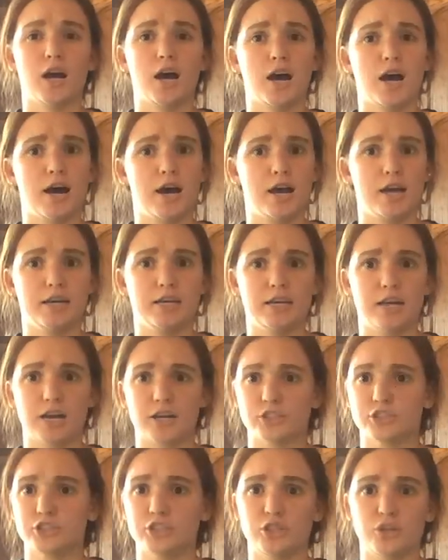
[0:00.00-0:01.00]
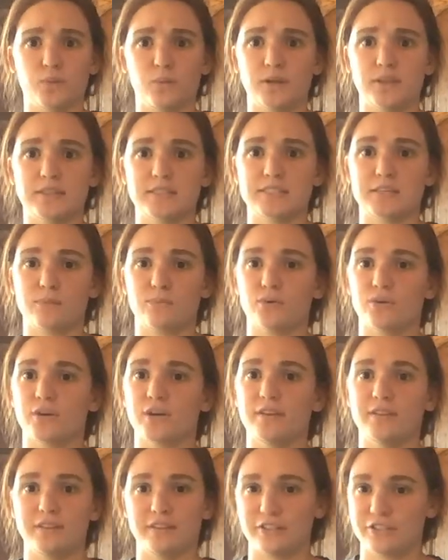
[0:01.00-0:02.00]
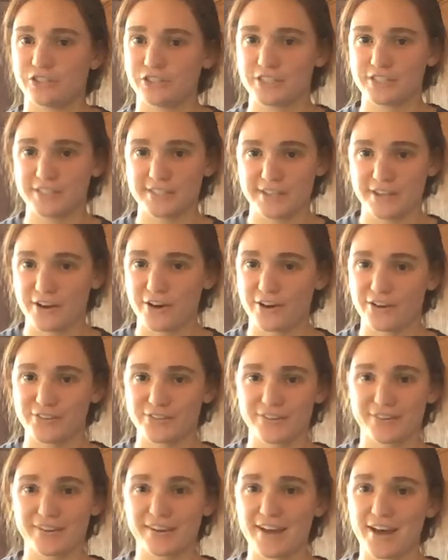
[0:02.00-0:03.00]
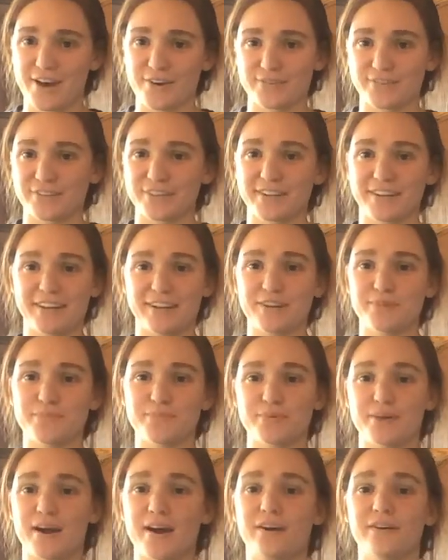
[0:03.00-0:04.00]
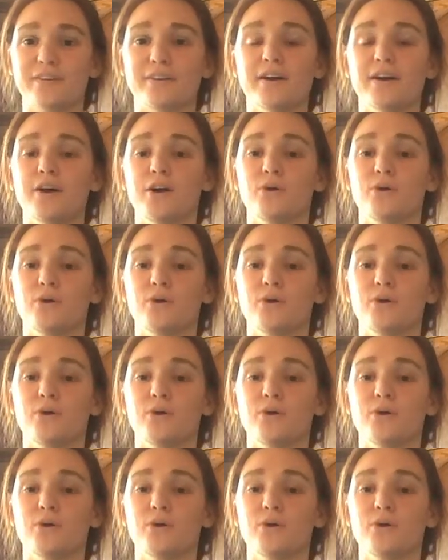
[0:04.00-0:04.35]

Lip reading: I actually don't want these anymore, and then they just sit on your counter getting brown.